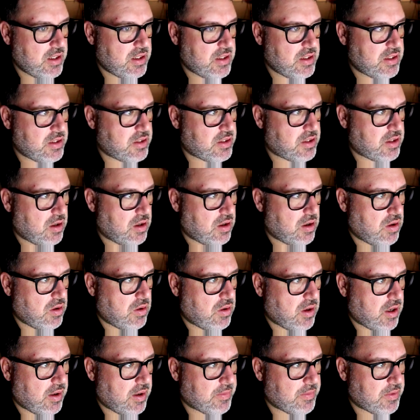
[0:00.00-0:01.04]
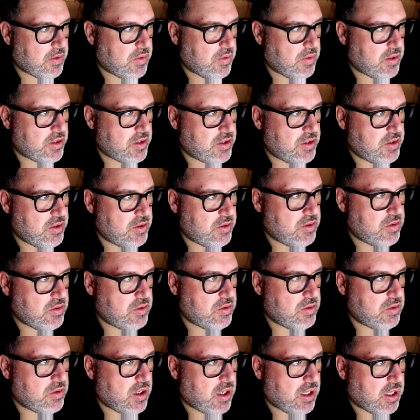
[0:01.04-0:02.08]
So I'm going
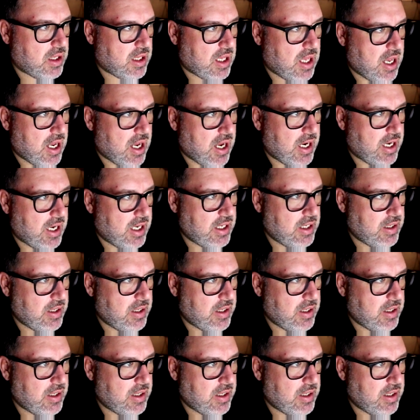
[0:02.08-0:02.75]
to align